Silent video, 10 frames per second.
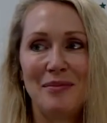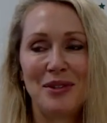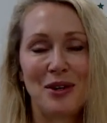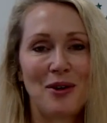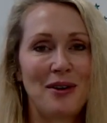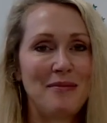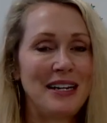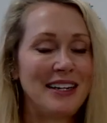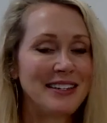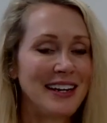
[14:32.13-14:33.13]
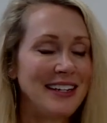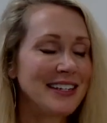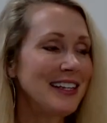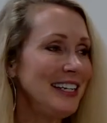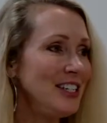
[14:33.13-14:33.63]
So I mean, it's
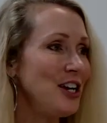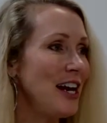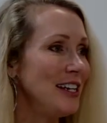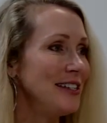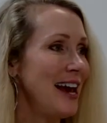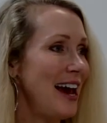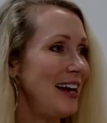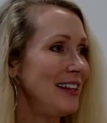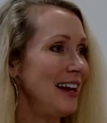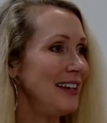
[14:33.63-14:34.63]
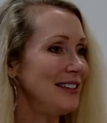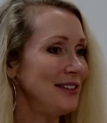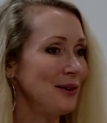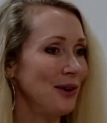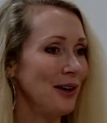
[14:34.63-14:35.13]
cliche to say that
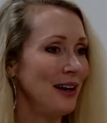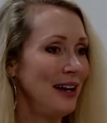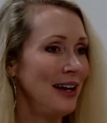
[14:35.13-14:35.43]
your